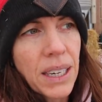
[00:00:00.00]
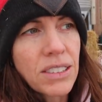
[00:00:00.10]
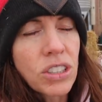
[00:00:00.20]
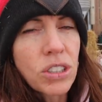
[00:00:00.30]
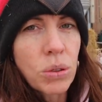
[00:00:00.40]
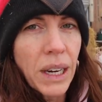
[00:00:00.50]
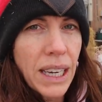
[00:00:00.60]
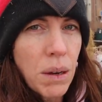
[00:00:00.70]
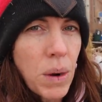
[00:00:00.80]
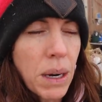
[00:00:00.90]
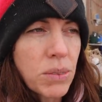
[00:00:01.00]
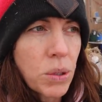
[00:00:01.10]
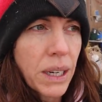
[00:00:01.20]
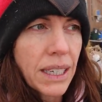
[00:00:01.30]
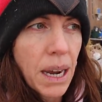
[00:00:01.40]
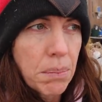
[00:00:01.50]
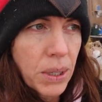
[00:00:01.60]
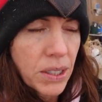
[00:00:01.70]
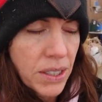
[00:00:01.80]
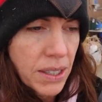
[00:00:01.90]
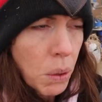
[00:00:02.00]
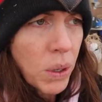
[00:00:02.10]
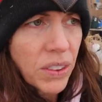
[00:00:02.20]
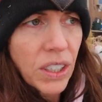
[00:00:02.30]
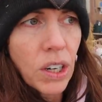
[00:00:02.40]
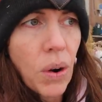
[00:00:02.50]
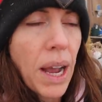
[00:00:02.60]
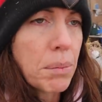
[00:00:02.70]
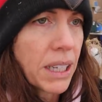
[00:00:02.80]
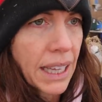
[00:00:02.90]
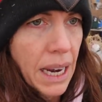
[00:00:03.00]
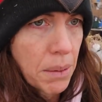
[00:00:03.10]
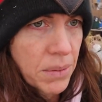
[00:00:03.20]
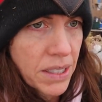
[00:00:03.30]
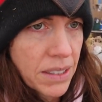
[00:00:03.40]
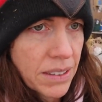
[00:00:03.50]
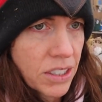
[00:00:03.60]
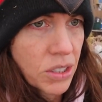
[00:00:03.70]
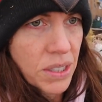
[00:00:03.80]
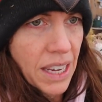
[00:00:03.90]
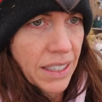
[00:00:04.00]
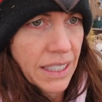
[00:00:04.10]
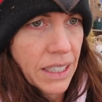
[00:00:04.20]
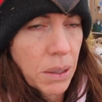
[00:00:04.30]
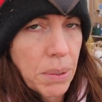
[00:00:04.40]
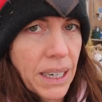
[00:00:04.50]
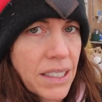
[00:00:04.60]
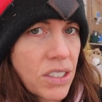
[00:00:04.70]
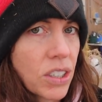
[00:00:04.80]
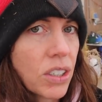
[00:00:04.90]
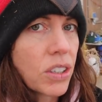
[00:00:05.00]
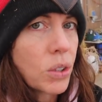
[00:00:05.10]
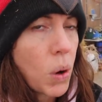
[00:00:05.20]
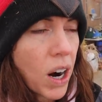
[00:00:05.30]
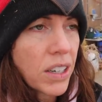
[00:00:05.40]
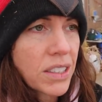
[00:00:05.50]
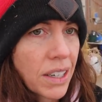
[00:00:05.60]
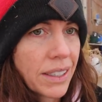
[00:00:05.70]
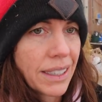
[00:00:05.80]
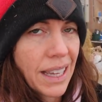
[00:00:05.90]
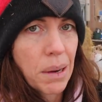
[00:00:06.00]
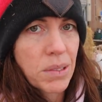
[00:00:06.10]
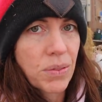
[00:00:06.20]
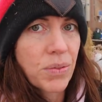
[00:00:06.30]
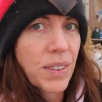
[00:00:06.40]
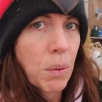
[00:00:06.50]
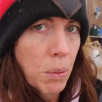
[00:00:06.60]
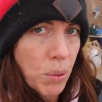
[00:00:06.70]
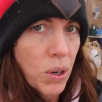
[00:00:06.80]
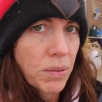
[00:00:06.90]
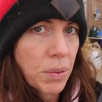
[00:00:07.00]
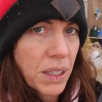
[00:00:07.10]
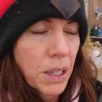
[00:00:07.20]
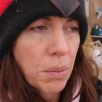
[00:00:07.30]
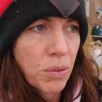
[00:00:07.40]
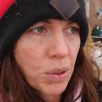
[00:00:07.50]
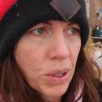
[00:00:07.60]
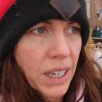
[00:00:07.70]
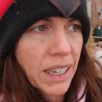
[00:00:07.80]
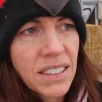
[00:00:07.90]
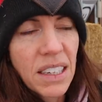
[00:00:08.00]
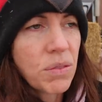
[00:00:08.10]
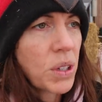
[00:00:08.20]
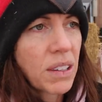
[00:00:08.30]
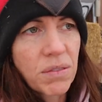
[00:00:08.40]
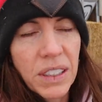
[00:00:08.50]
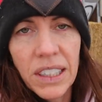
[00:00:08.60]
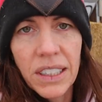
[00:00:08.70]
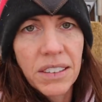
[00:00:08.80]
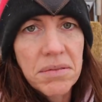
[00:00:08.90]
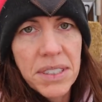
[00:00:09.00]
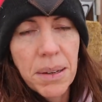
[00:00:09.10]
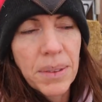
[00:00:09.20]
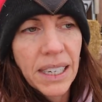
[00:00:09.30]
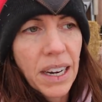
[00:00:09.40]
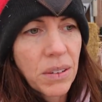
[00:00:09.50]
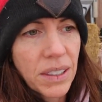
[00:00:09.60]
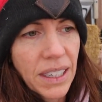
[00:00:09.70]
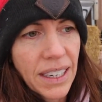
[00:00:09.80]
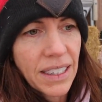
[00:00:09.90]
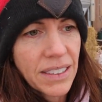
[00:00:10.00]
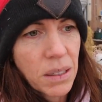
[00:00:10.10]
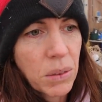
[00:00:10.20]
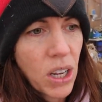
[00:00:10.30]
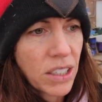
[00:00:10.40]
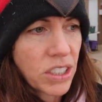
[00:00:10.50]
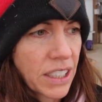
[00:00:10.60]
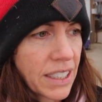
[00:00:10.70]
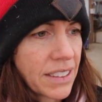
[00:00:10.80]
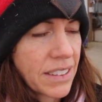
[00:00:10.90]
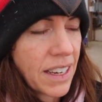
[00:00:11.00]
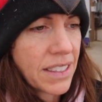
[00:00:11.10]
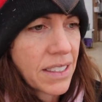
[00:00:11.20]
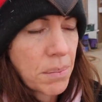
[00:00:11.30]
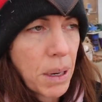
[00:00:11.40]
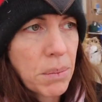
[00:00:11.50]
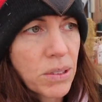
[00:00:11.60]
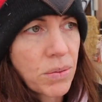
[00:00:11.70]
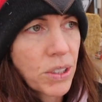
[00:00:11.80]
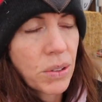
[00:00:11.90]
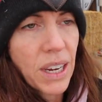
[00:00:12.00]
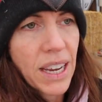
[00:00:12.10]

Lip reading: It's tricky when I'm doing numbers with, you know, how many lambs did you sell in a year, because you are selling lambs that were born from the year before. See if we can figure something out, some logic and some numbers for you